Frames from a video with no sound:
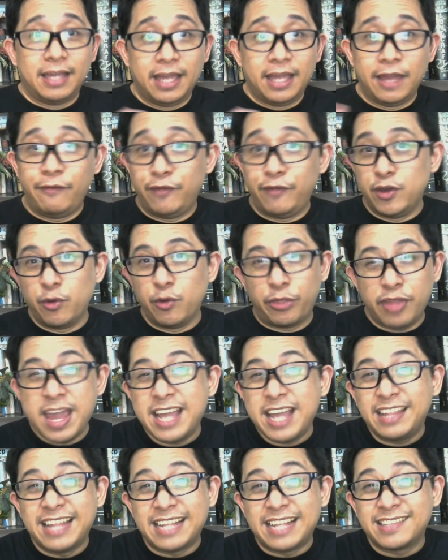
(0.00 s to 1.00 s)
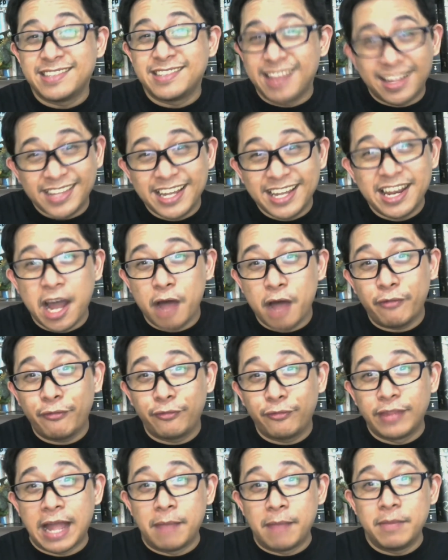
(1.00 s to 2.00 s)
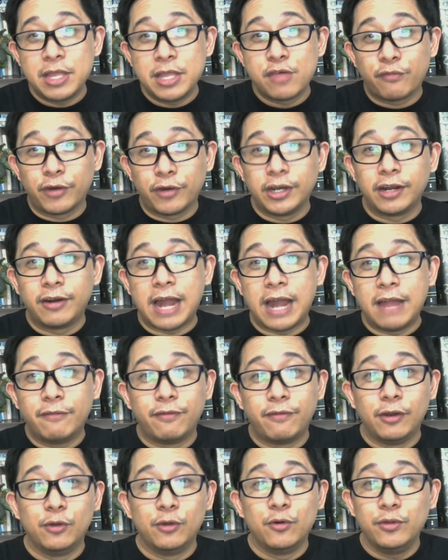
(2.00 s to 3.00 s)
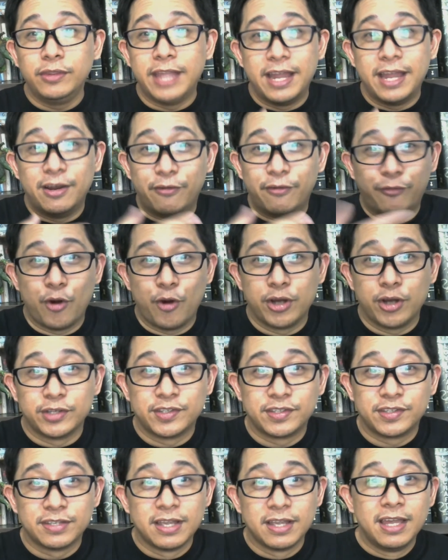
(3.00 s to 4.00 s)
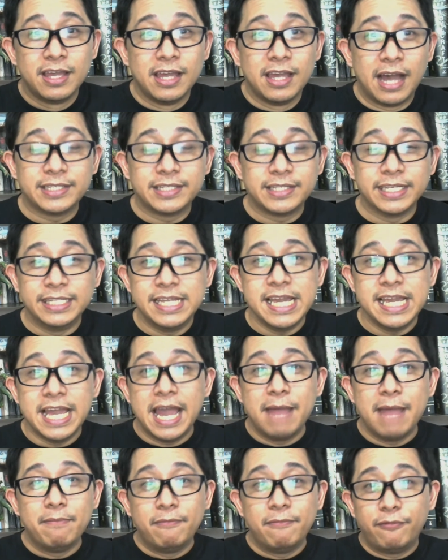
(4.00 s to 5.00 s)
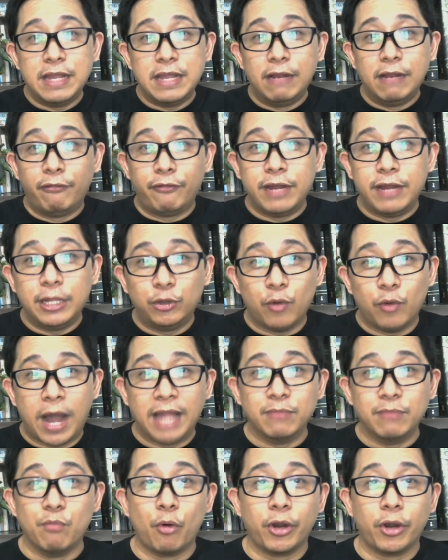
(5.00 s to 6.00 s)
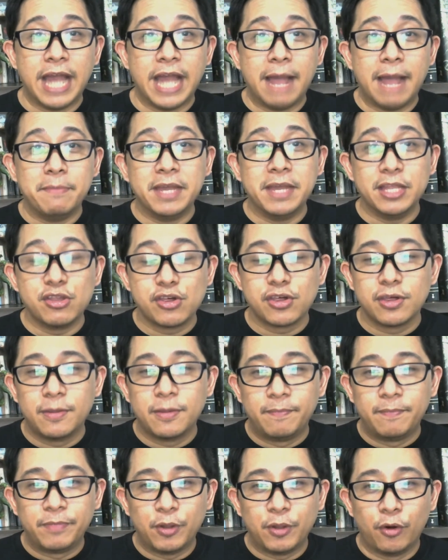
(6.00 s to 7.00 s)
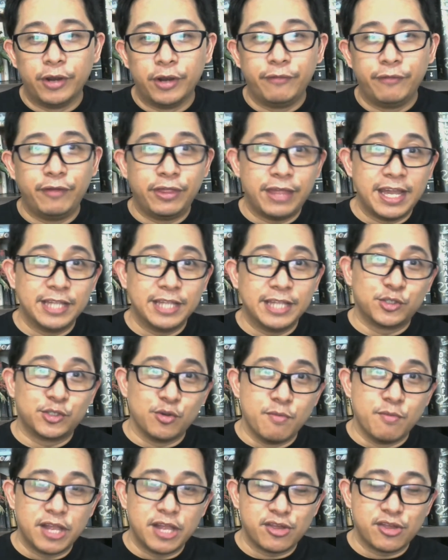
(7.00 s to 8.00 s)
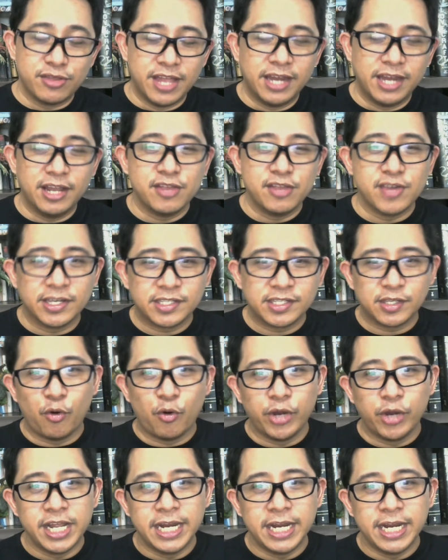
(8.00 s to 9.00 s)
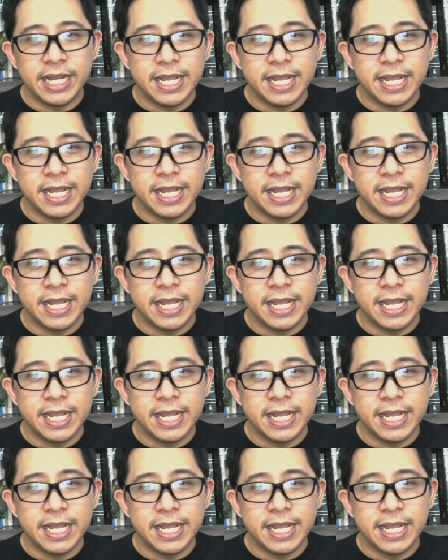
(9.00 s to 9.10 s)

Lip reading: If you think that's not enough damage for the Granfalloon, then of course, as a DM, feel free to add more damage. Or if you think it's too much, then adjust accordingly.